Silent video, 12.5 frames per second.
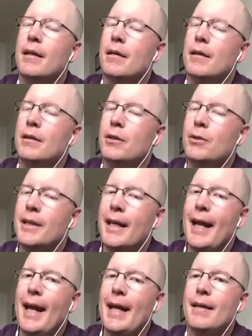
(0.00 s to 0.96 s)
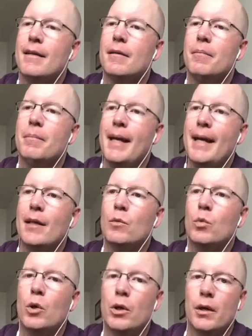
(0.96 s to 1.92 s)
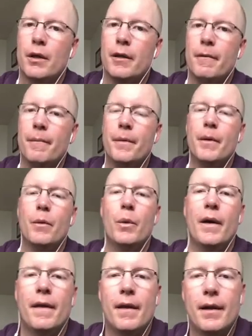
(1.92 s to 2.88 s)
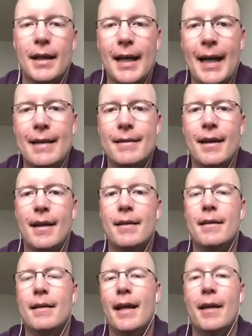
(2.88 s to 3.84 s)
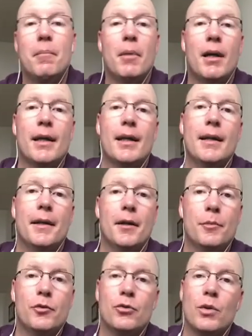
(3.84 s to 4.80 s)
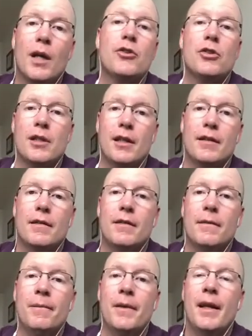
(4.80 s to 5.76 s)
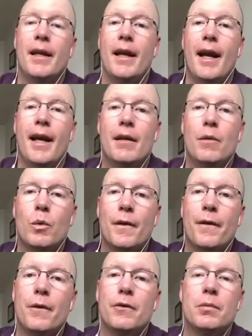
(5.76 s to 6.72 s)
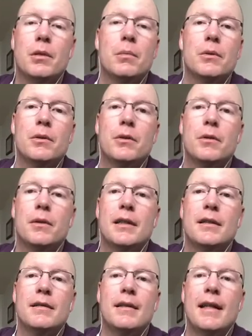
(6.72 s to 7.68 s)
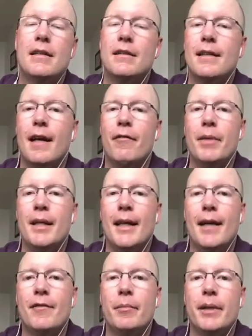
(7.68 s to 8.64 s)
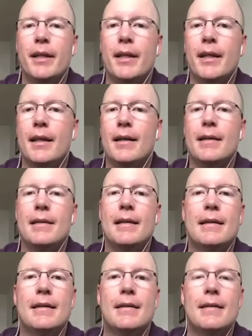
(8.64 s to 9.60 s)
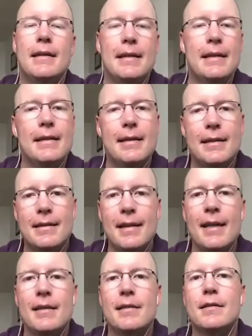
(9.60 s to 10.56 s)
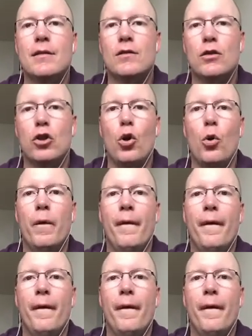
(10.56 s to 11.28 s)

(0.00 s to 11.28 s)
you can't make it work with content and marketing obstructionists. And what those people do is they just have meeting after meeting, and the intent is to slow